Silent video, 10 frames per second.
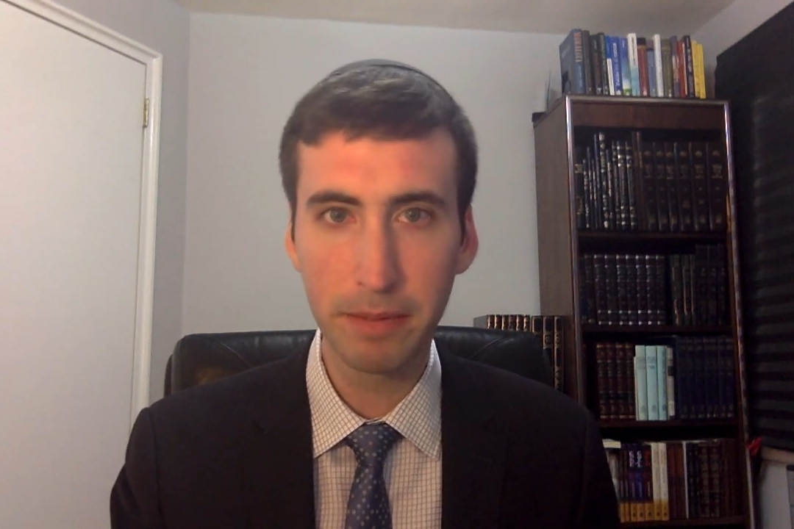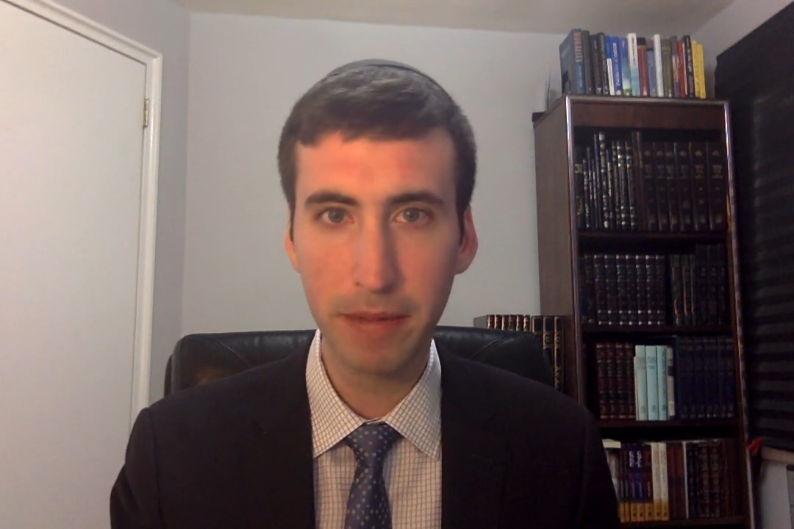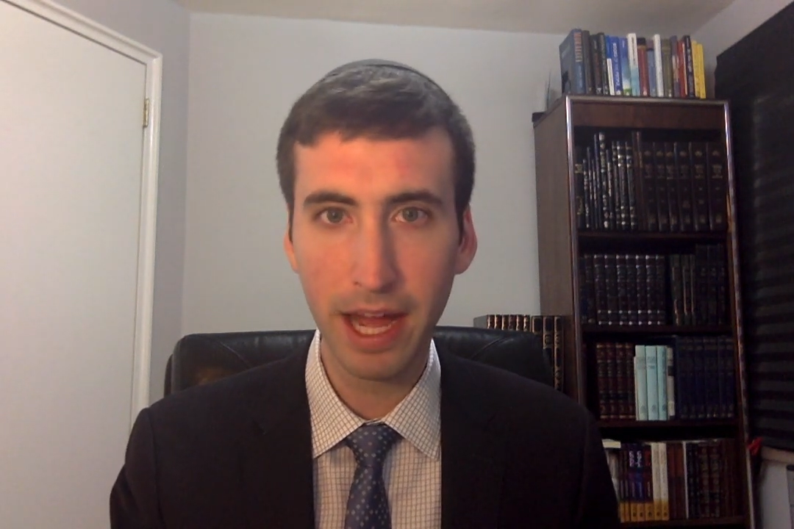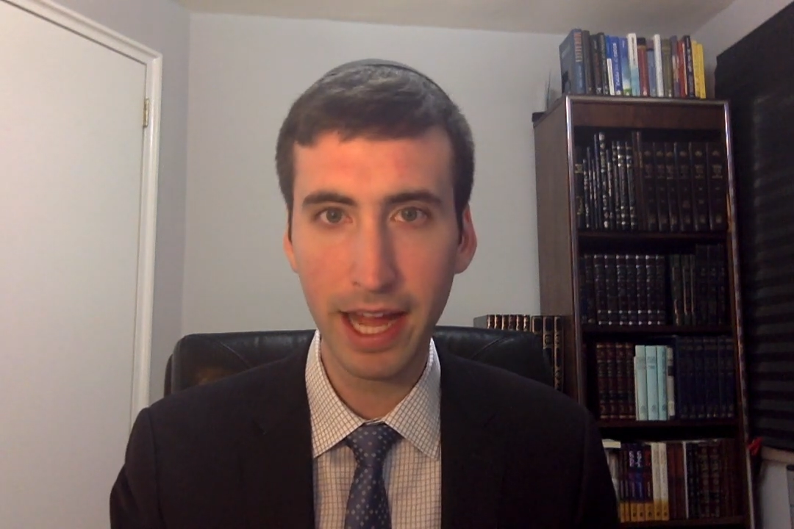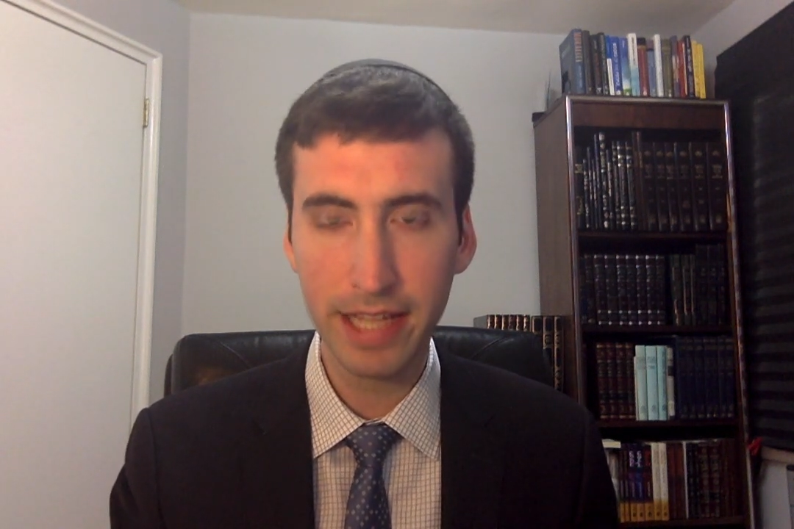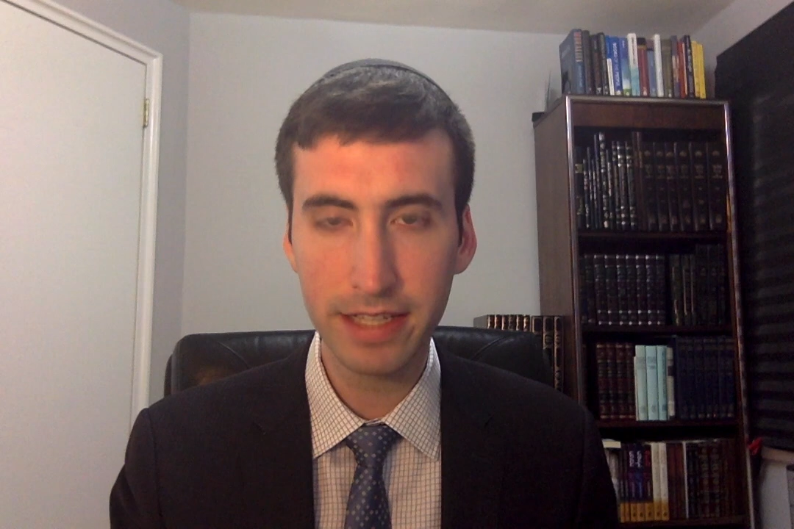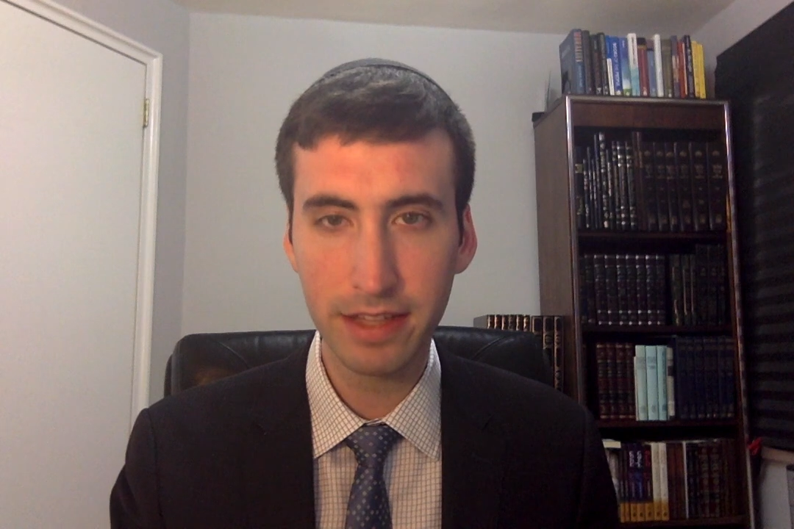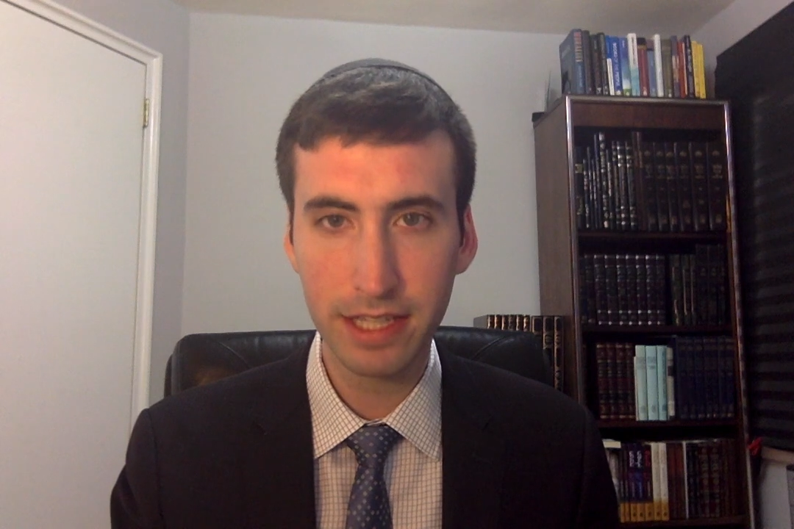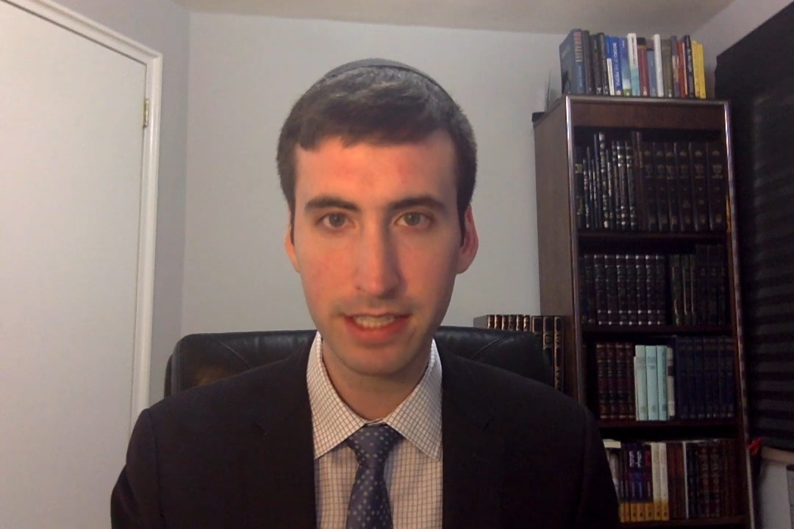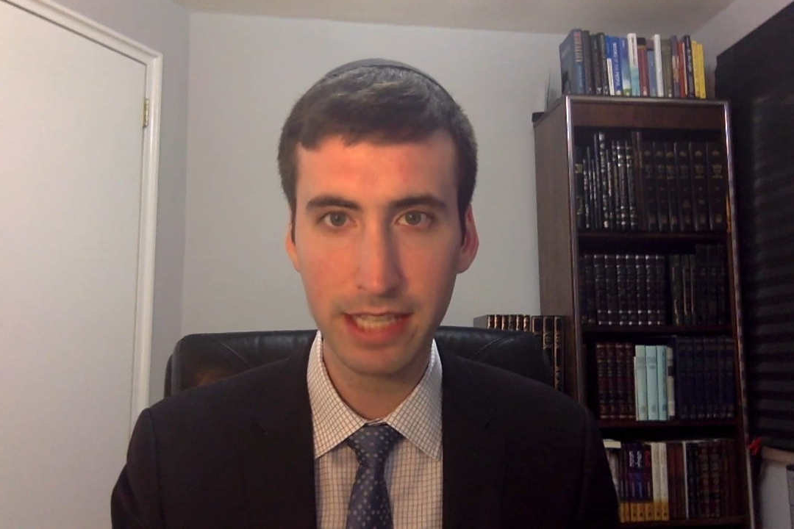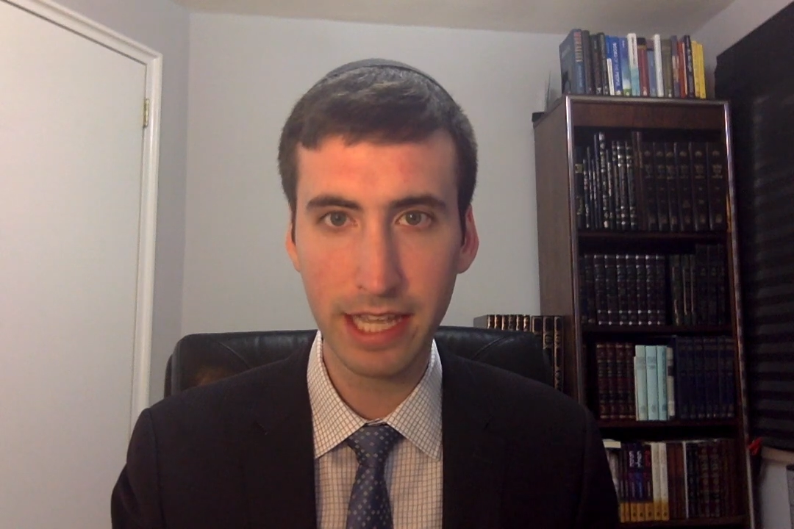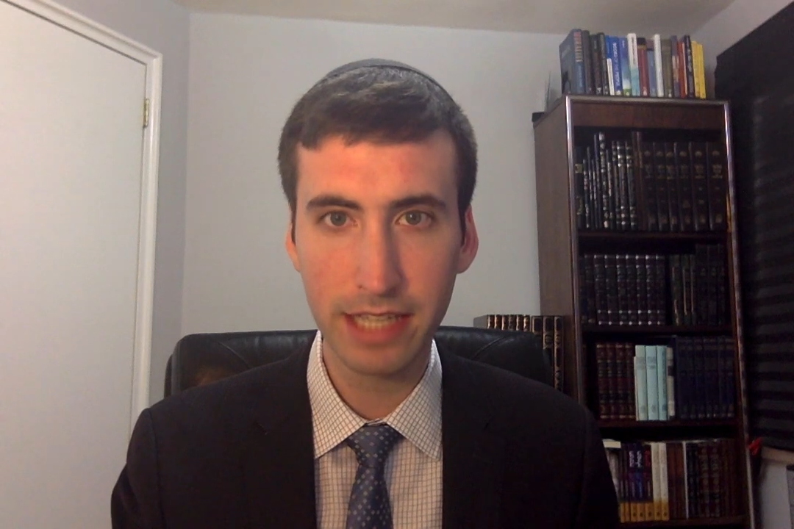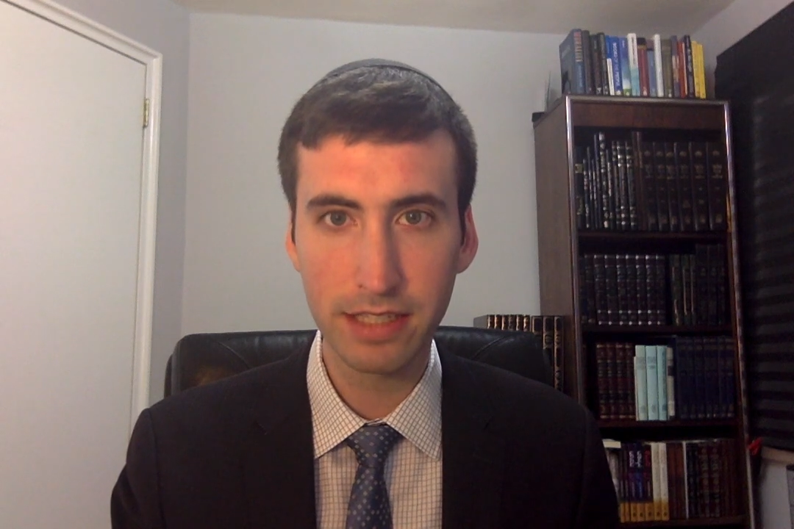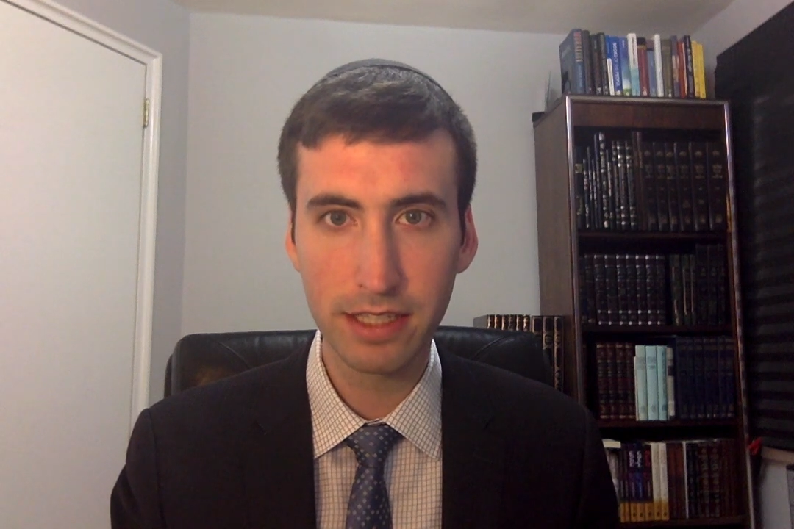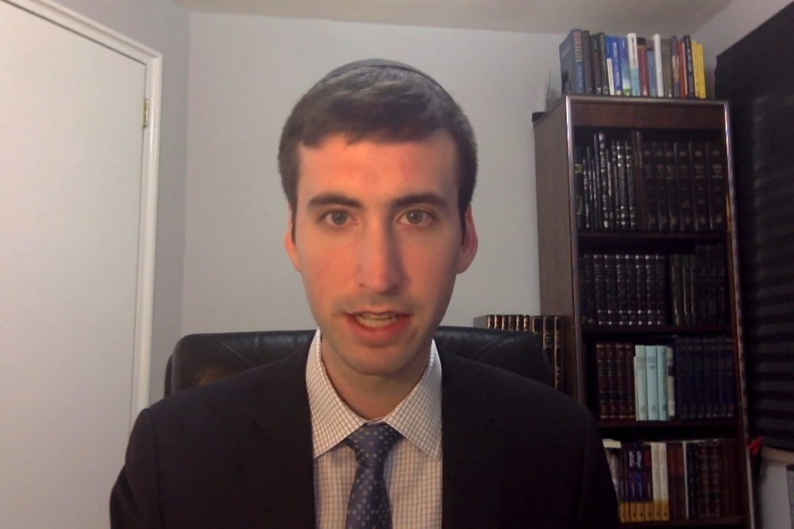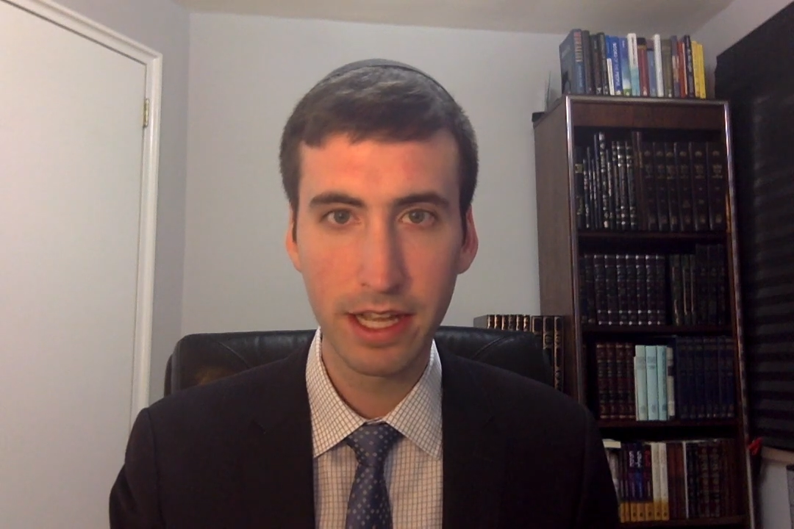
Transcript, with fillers: behind these days.